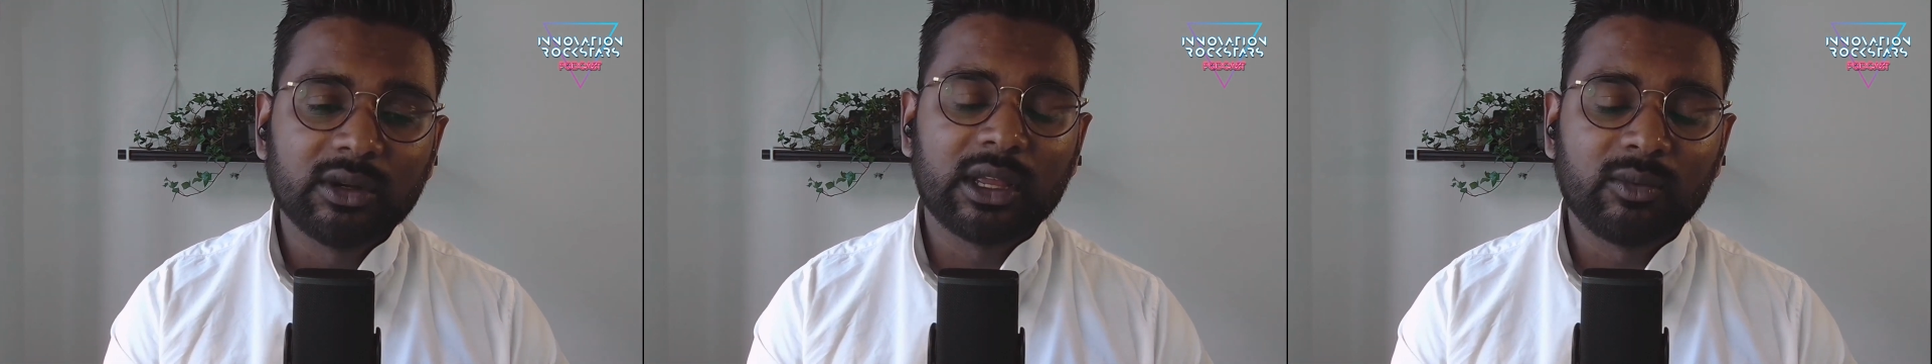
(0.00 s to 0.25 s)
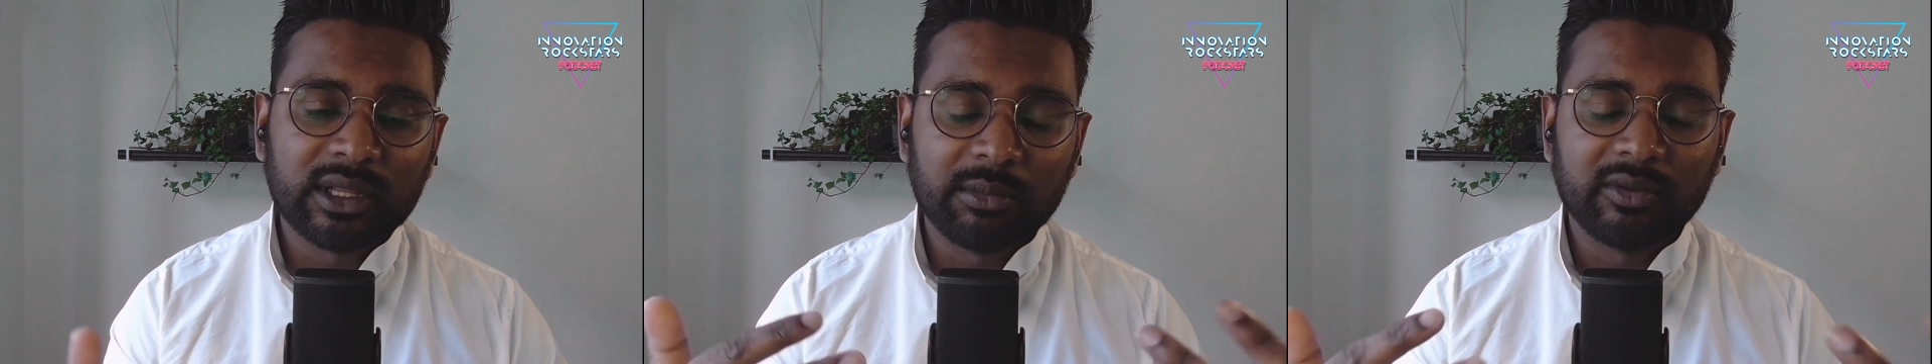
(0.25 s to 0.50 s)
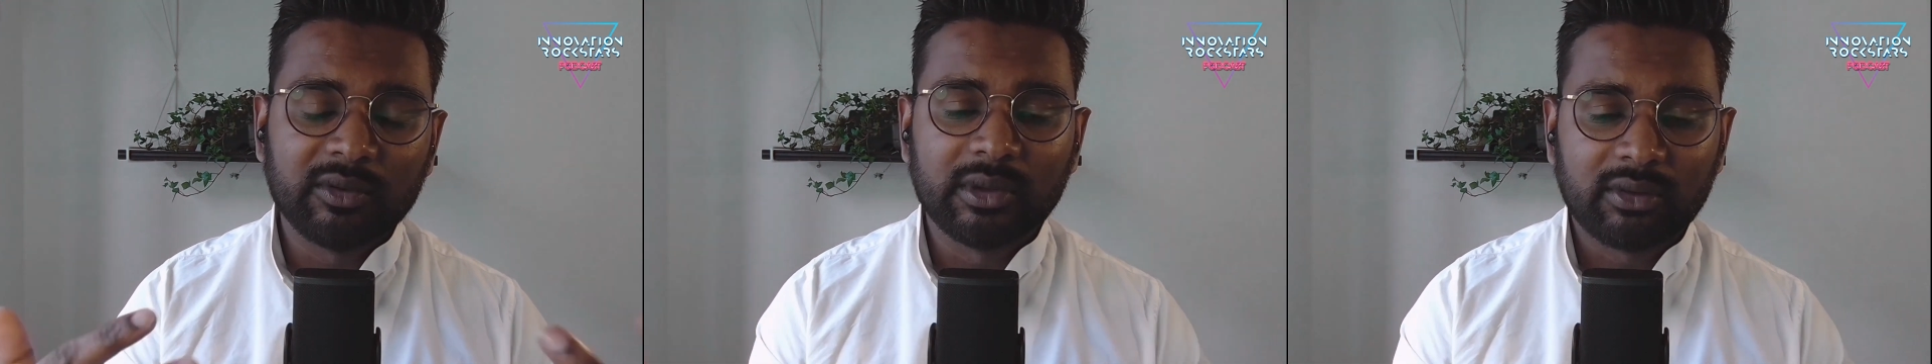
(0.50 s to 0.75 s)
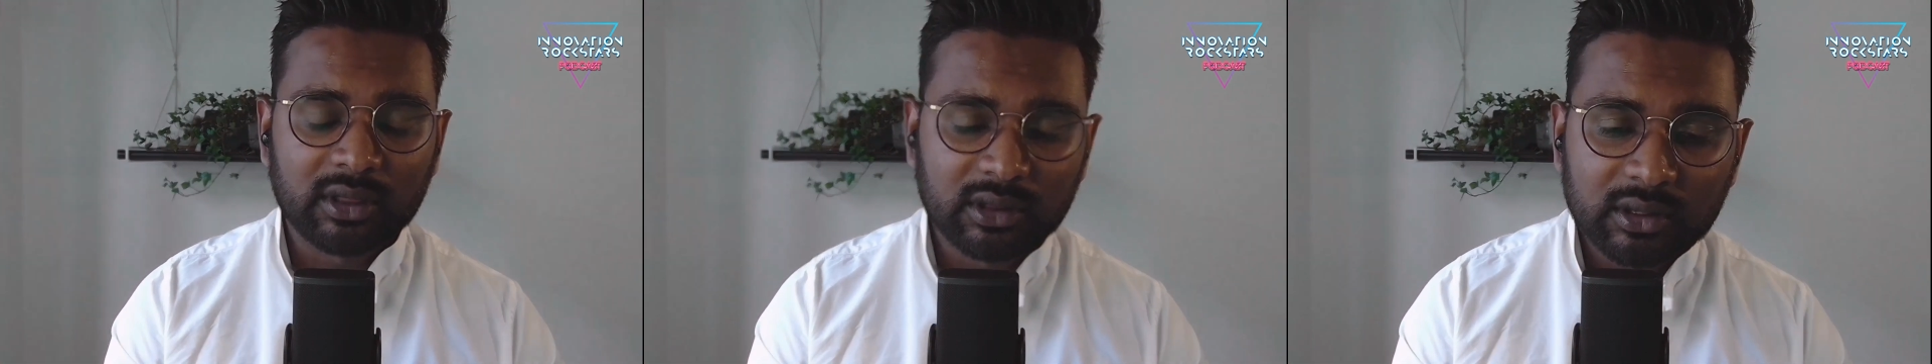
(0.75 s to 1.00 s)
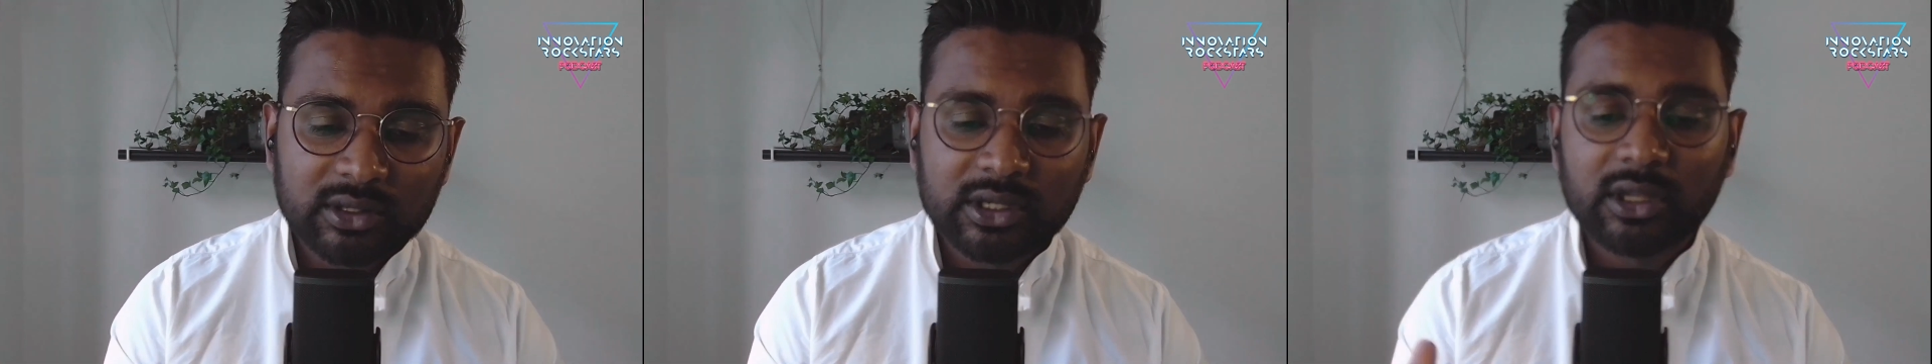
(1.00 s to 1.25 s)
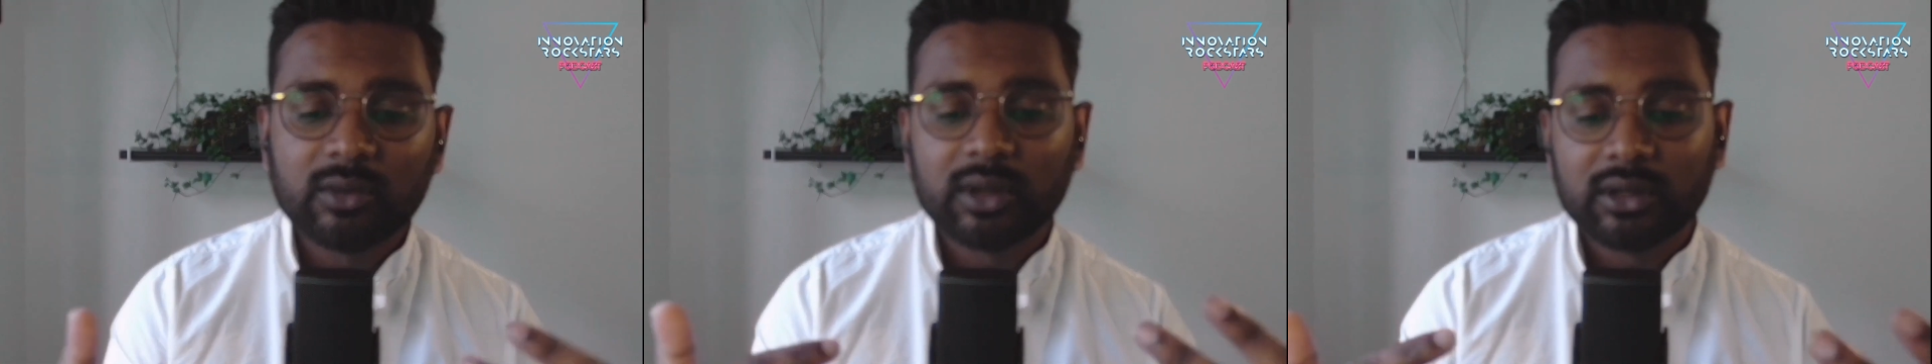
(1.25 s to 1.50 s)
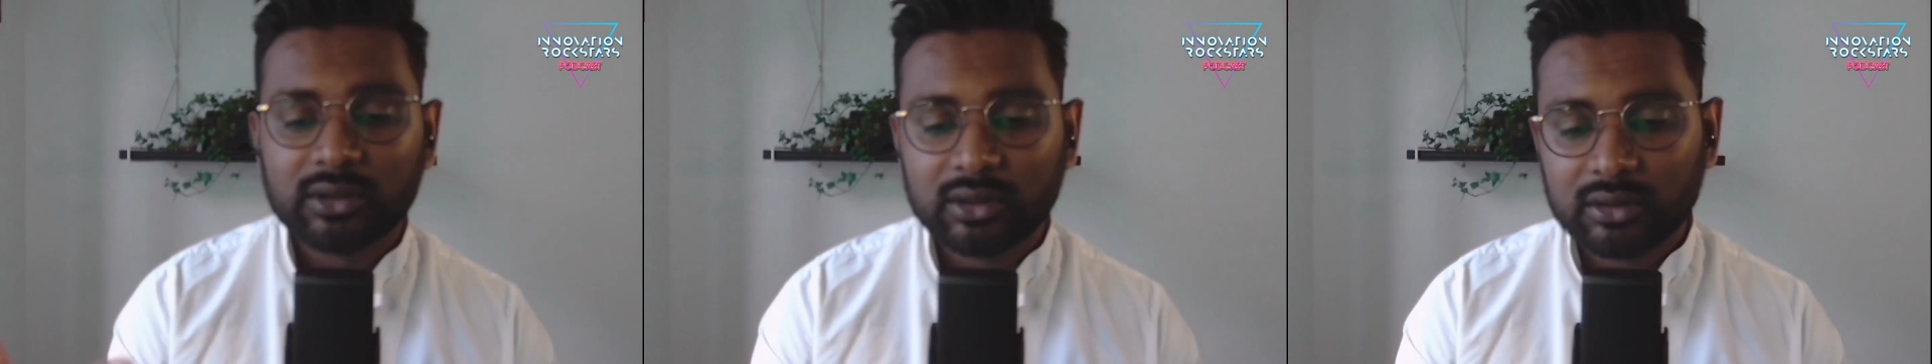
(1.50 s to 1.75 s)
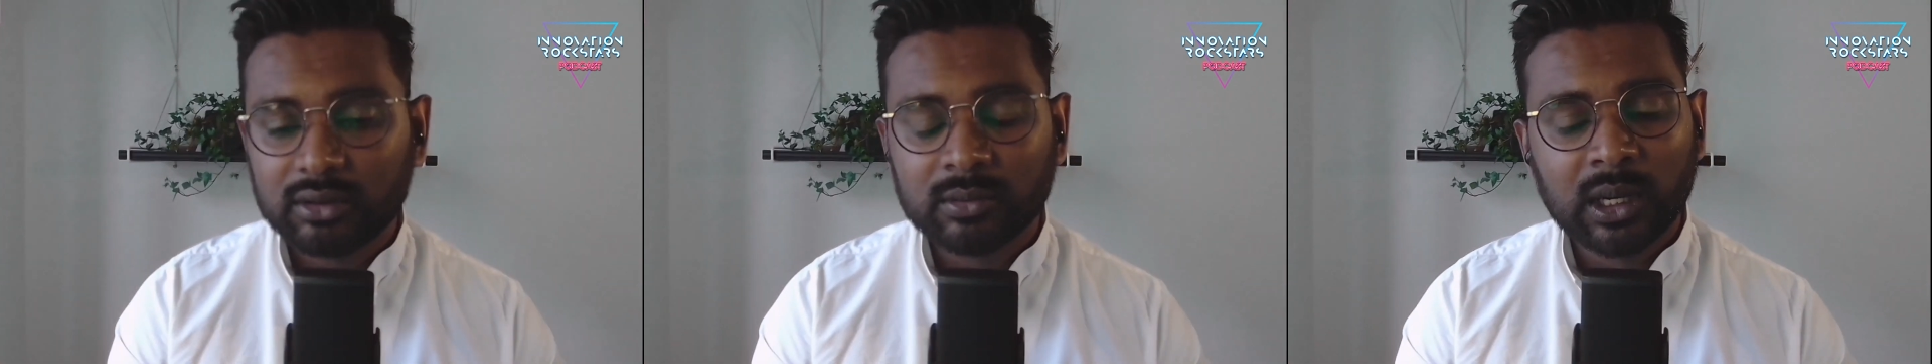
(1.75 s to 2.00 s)
Okay, what type of methodology you want to
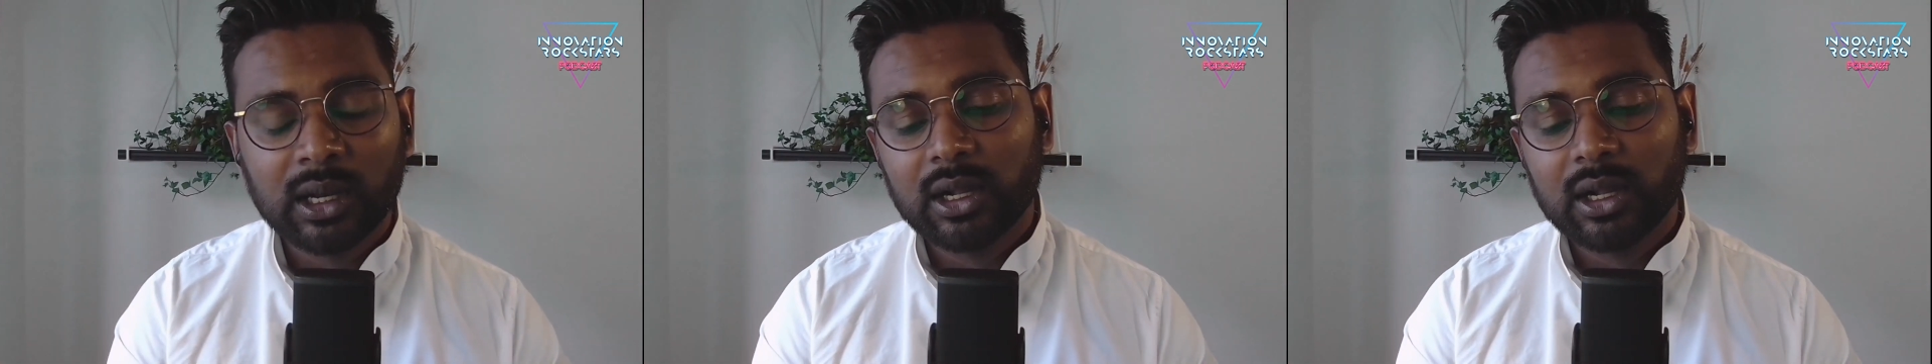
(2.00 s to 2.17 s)
do.